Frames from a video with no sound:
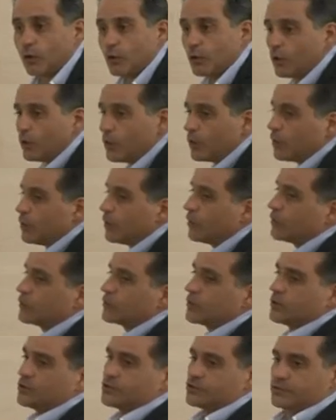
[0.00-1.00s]
all
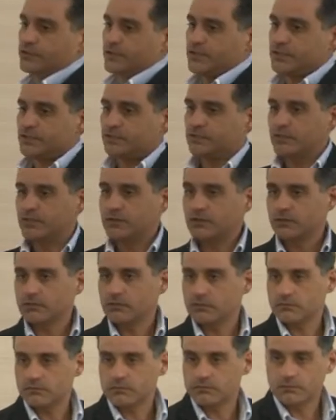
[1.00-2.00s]
countries
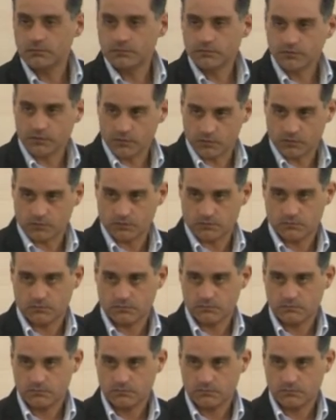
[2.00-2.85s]
will follow.